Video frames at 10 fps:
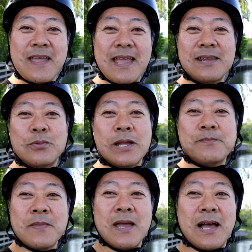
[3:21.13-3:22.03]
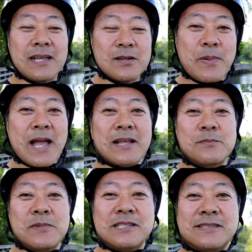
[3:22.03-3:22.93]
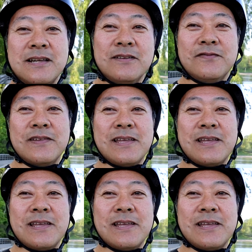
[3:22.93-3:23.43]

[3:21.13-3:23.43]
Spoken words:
Anyway, I'm going to pack up my stuff